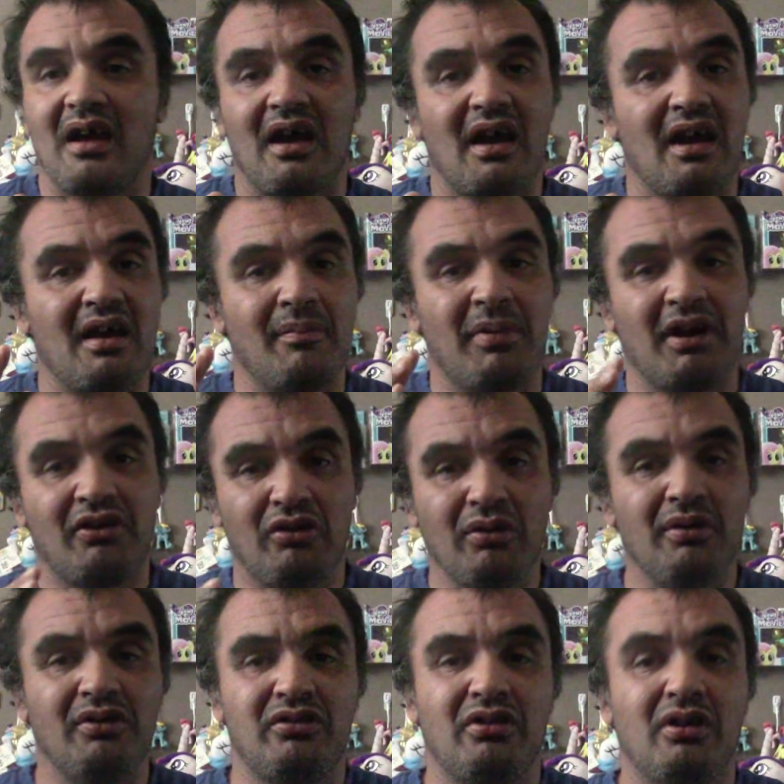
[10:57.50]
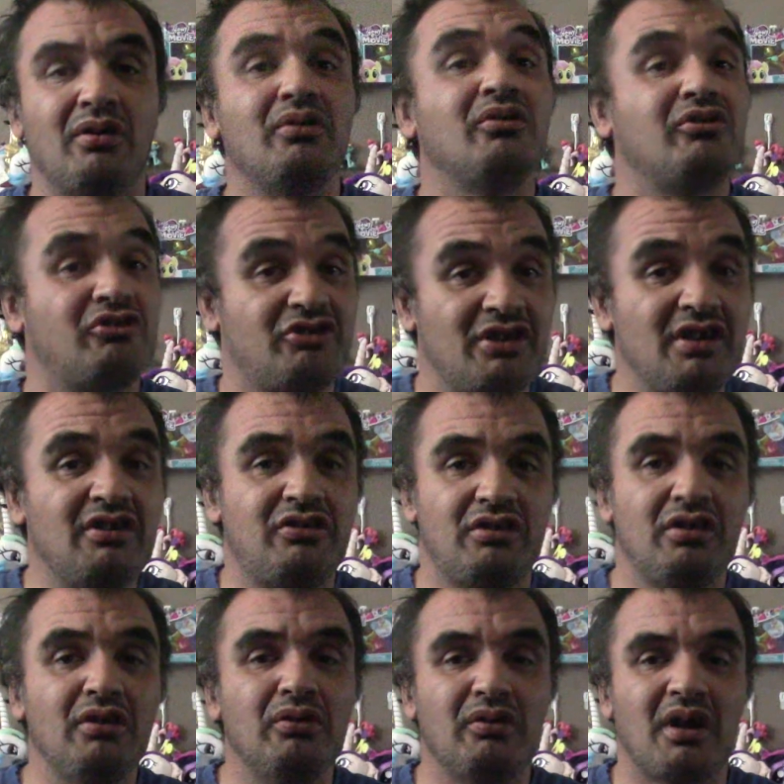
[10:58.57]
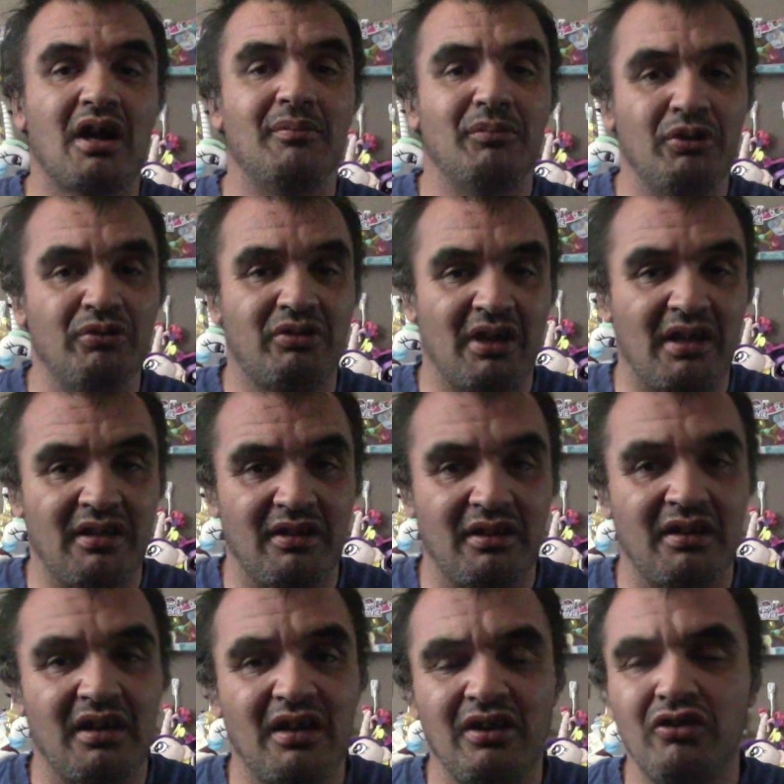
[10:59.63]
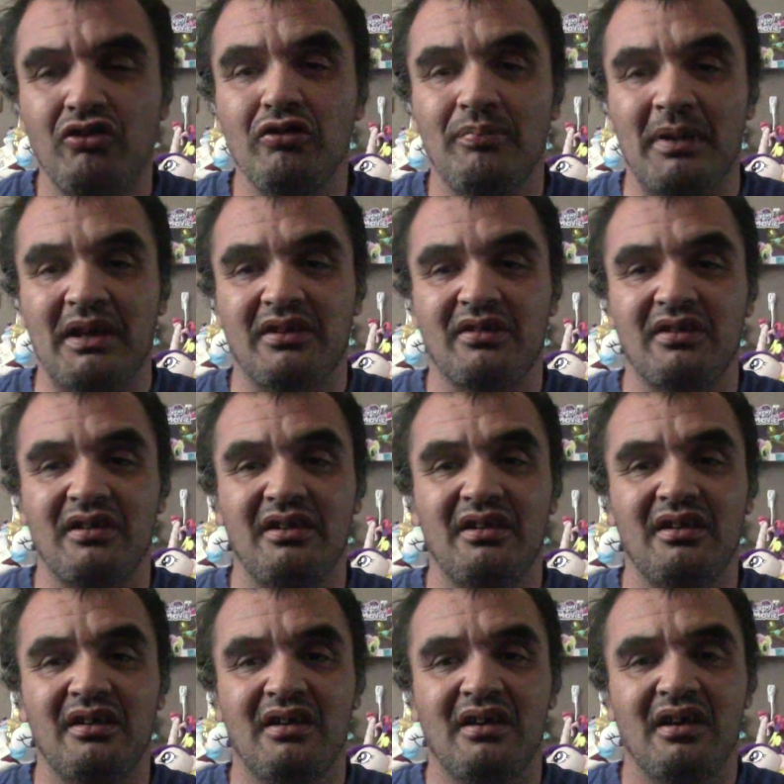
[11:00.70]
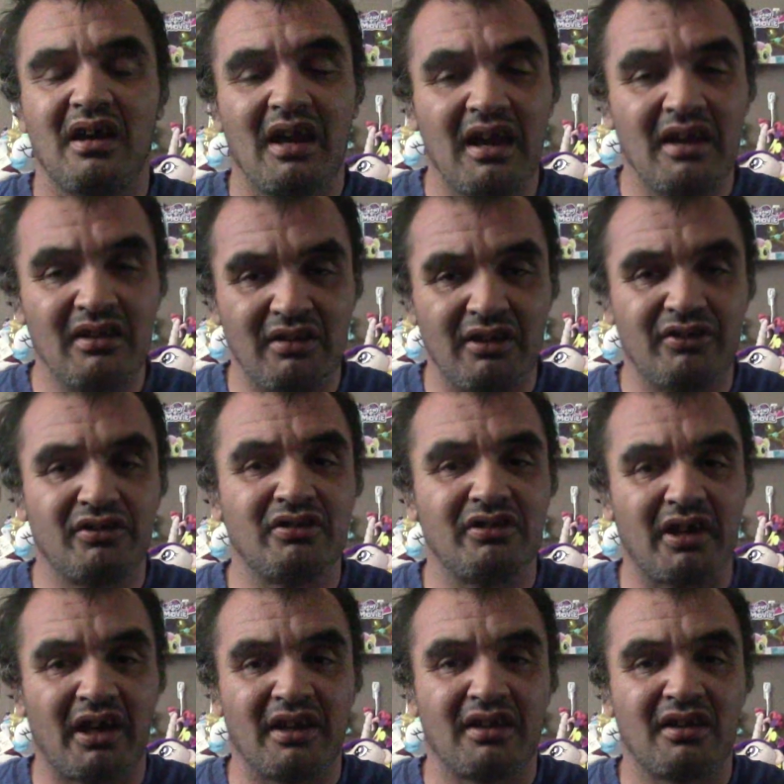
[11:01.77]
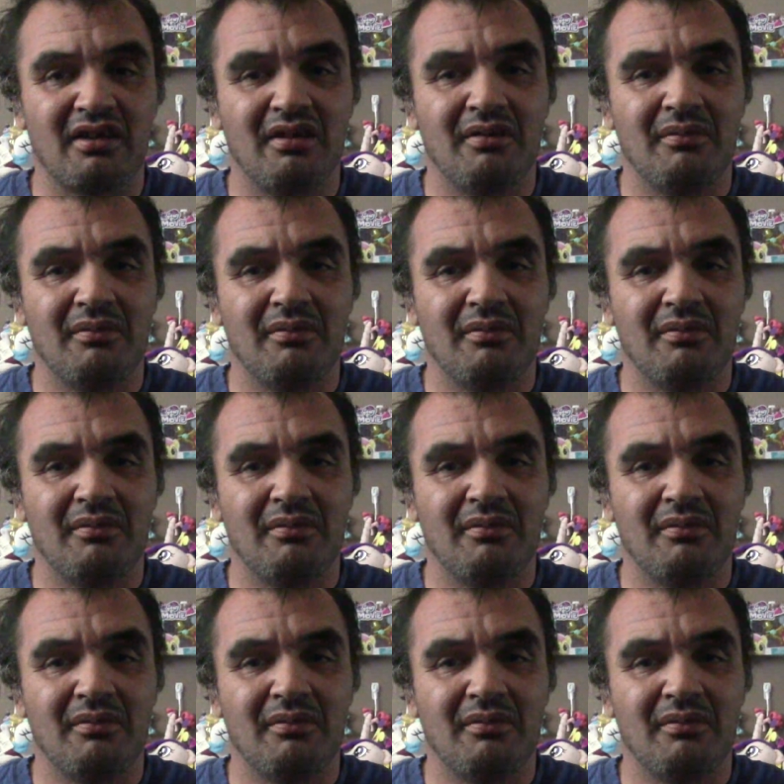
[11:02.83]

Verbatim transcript: And by doing so, she too got mutated into basically a lizard-like